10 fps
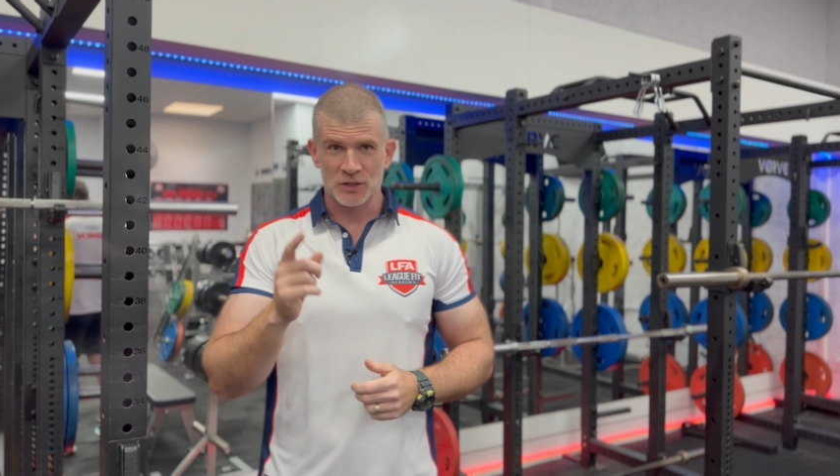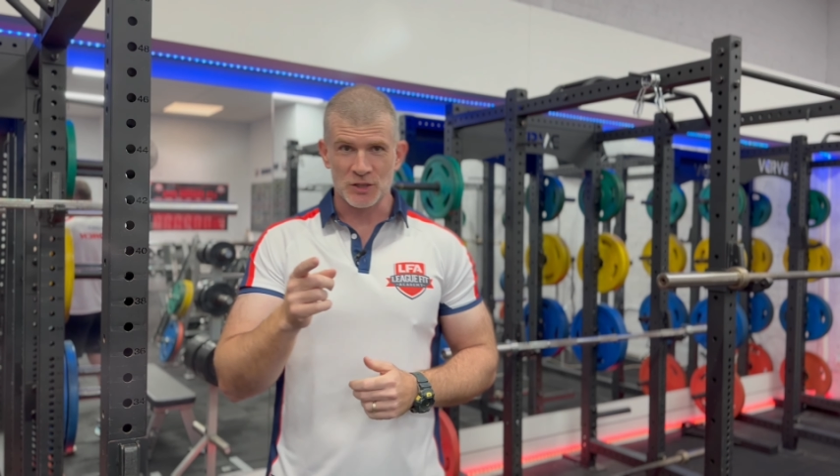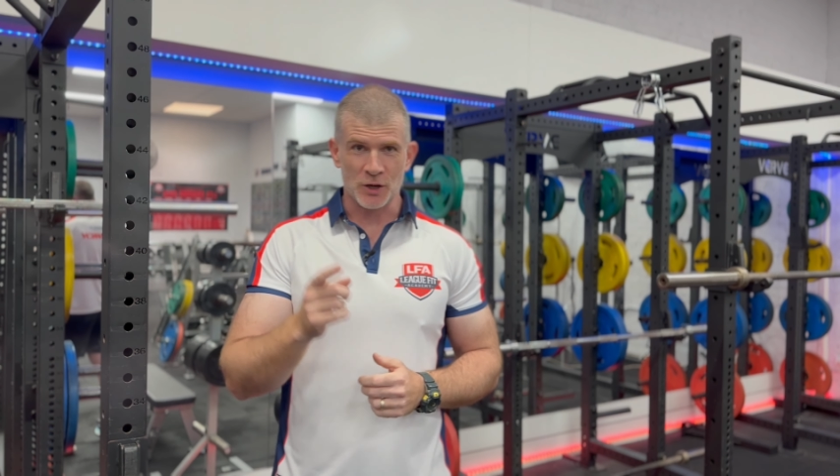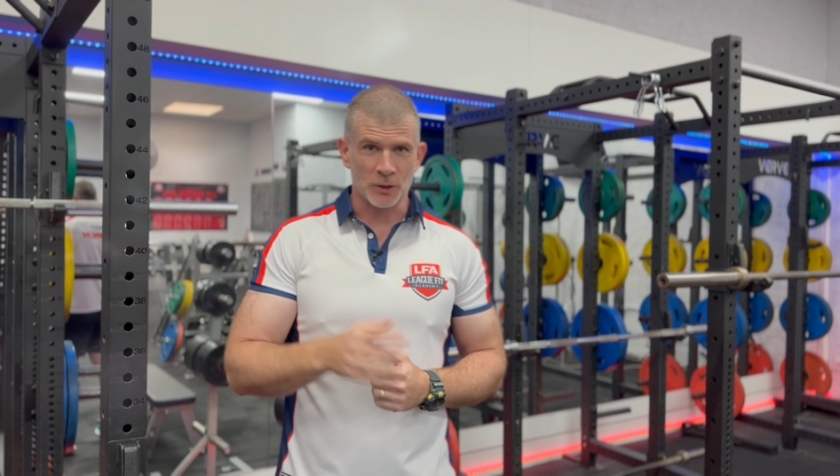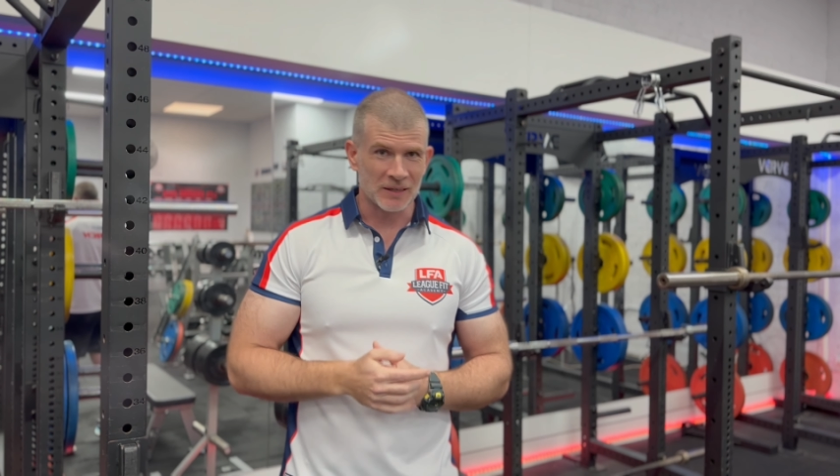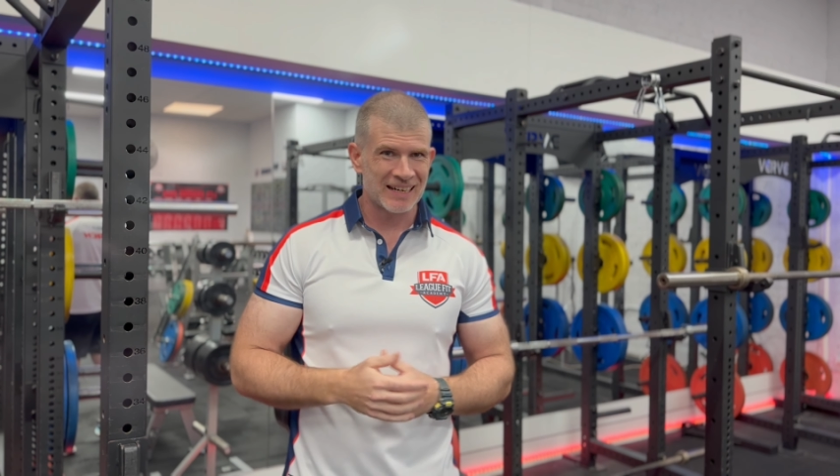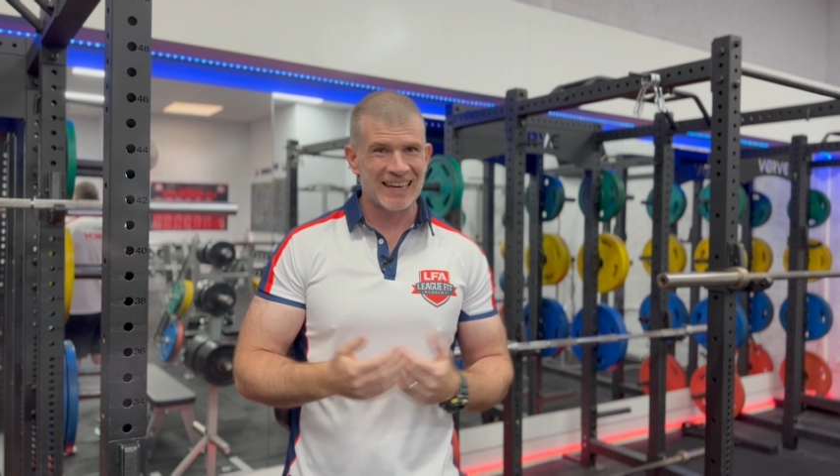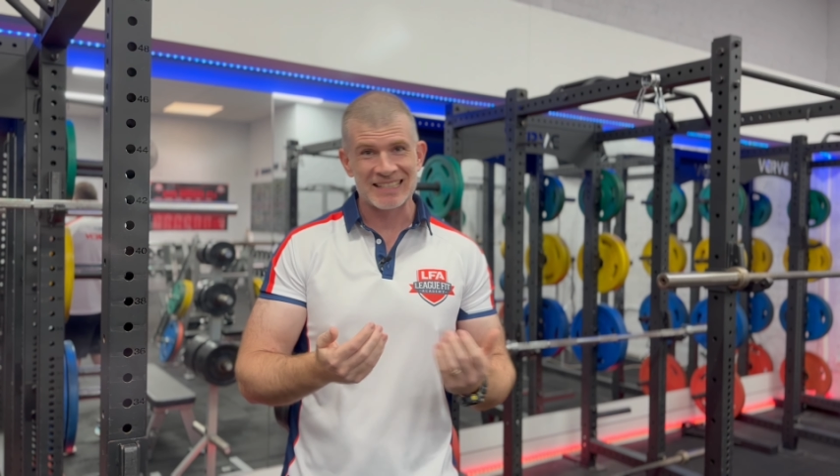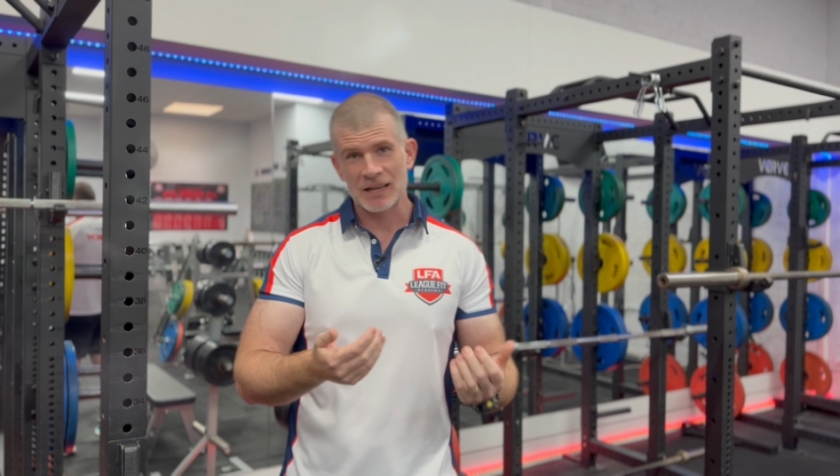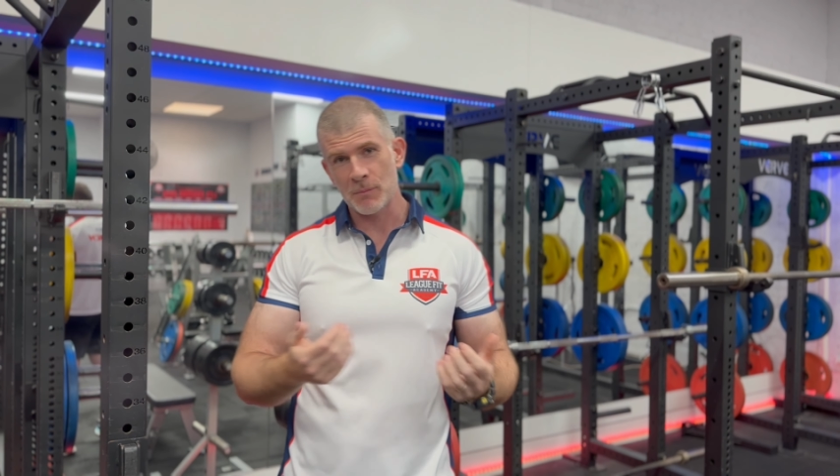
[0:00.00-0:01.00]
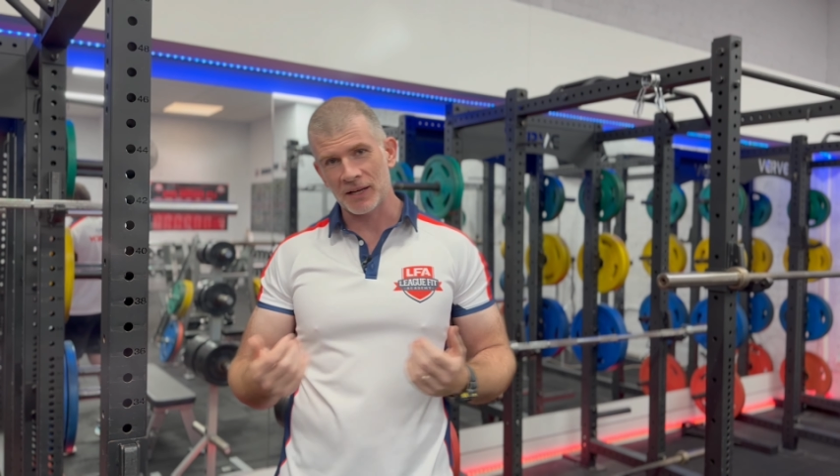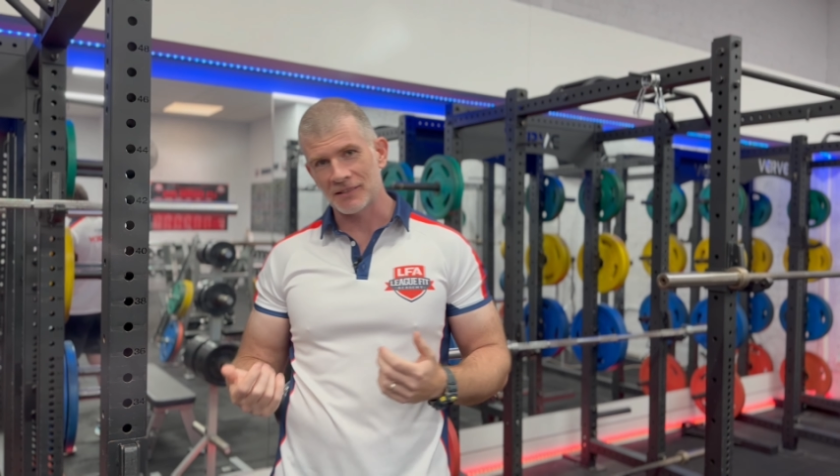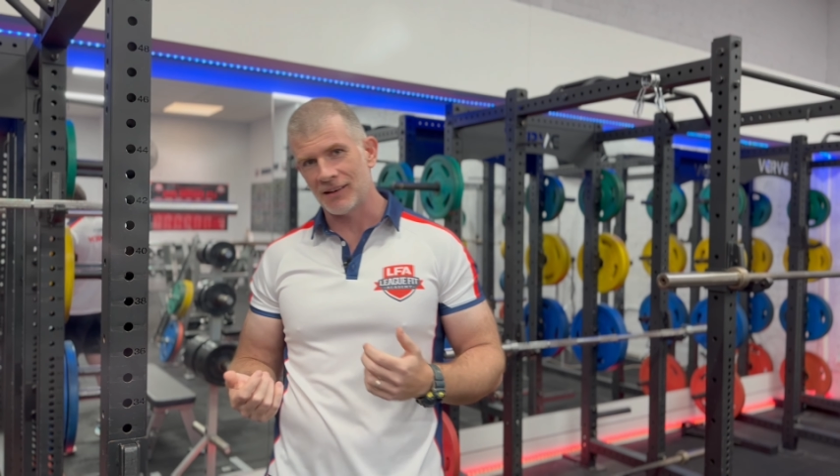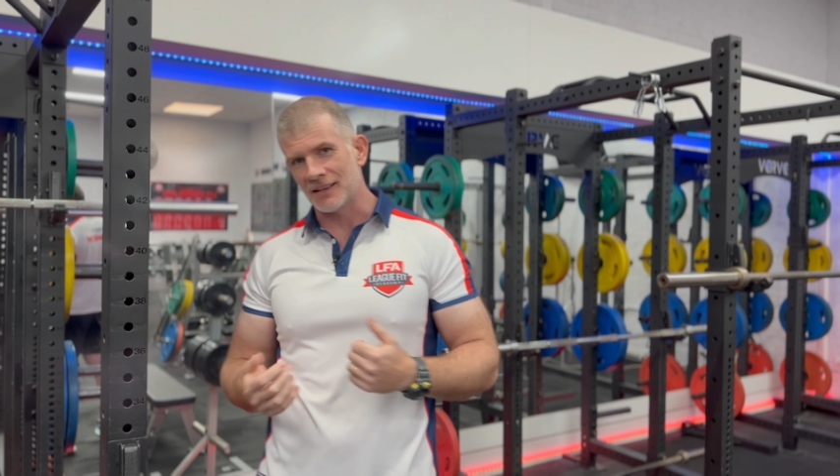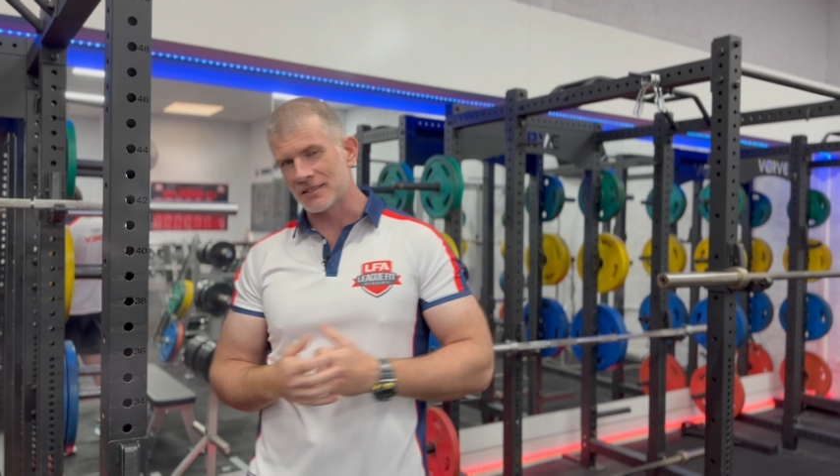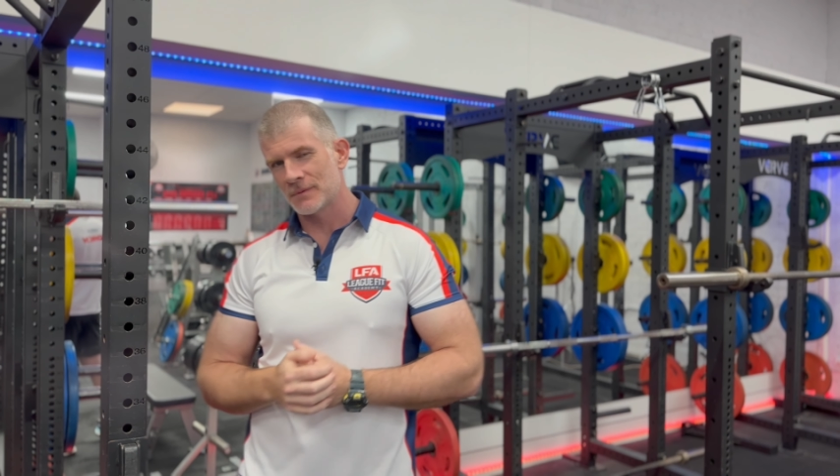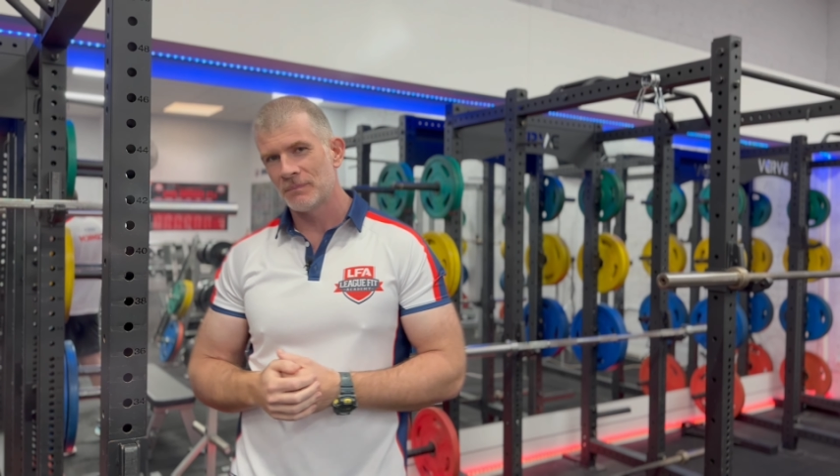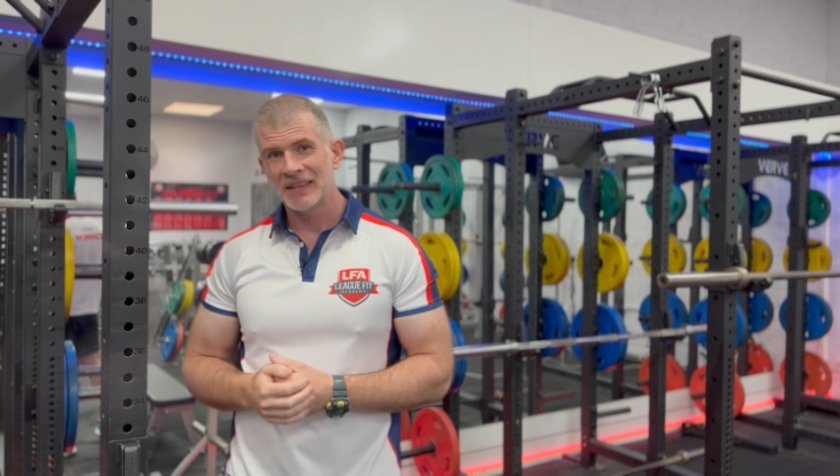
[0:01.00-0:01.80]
So let's come back to Huss.